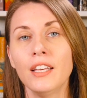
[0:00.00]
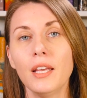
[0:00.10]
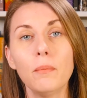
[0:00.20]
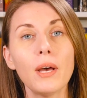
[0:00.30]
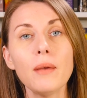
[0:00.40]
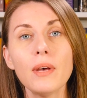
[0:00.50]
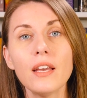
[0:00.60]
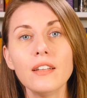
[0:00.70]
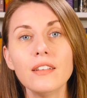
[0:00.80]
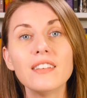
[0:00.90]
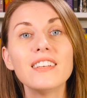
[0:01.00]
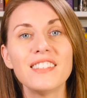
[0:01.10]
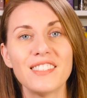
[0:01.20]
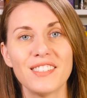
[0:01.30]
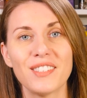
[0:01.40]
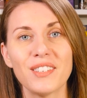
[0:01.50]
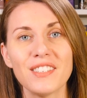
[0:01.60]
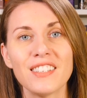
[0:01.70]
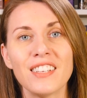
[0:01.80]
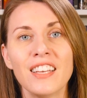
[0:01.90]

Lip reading: In my mind, it's dessert.